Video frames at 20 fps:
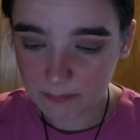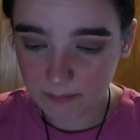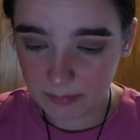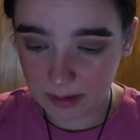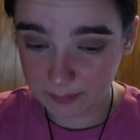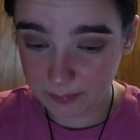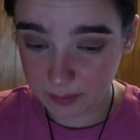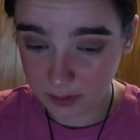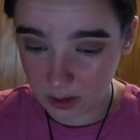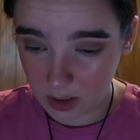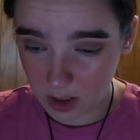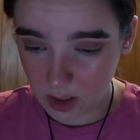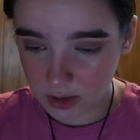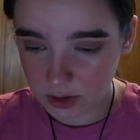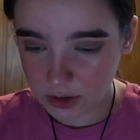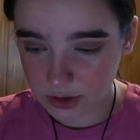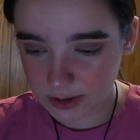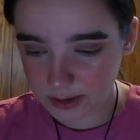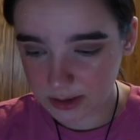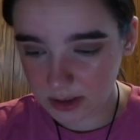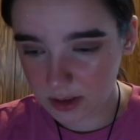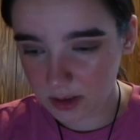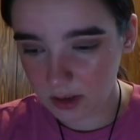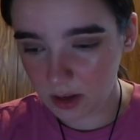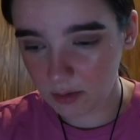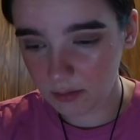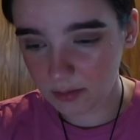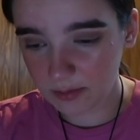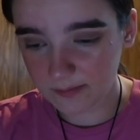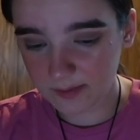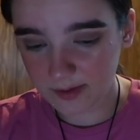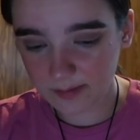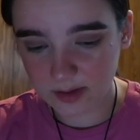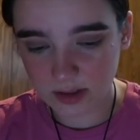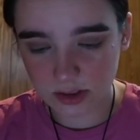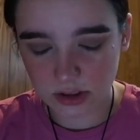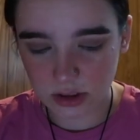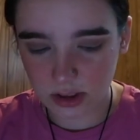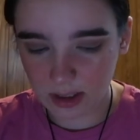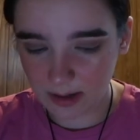My blush is going to go with me
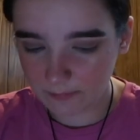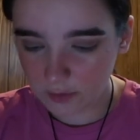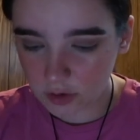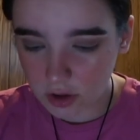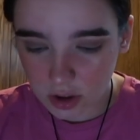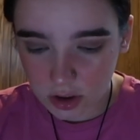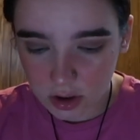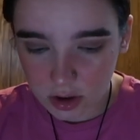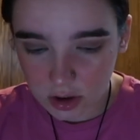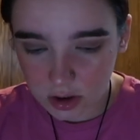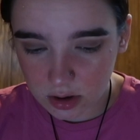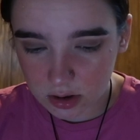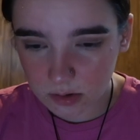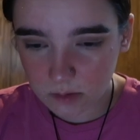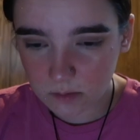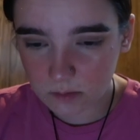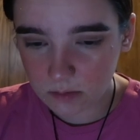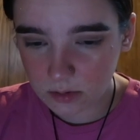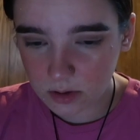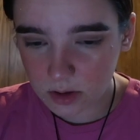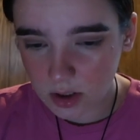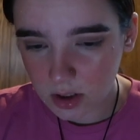because you never know.